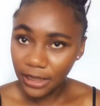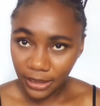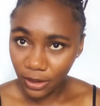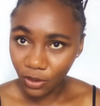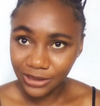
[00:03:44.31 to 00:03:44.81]

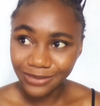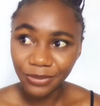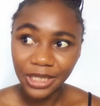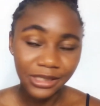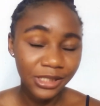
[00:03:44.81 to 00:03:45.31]
It all
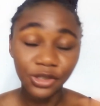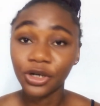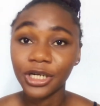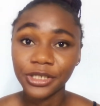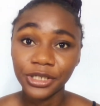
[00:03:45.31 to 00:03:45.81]
depends. They're
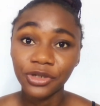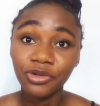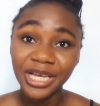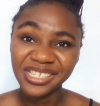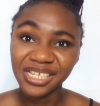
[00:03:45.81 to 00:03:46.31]
going to tell
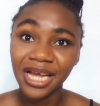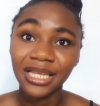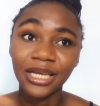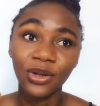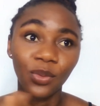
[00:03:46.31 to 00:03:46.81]
you
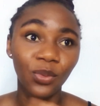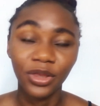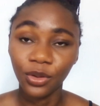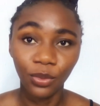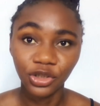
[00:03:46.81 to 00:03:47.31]
exactly
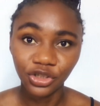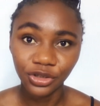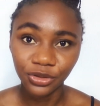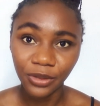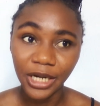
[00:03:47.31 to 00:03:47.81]
what they want you
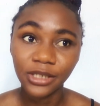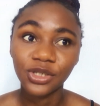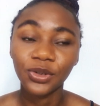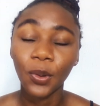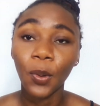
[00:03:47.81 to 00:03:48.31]
to write.
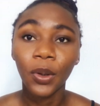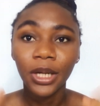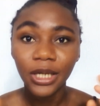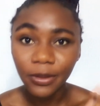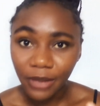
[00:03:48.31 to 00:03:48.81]
So
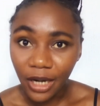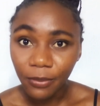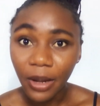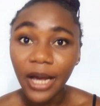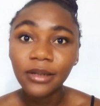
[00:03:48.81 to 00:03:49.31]
keep that in
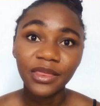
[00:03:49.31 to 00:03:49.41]
mind.